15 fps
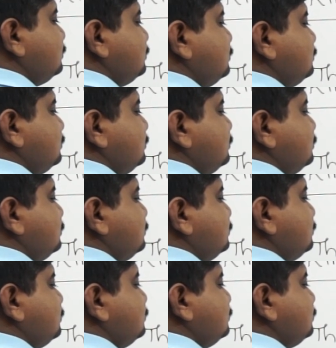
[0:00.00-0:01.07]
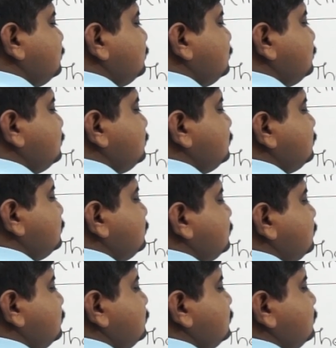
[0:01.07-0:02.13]

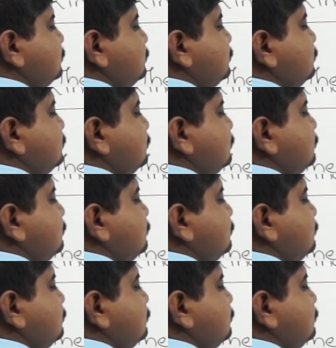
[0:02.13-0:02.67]
Nobody speaks.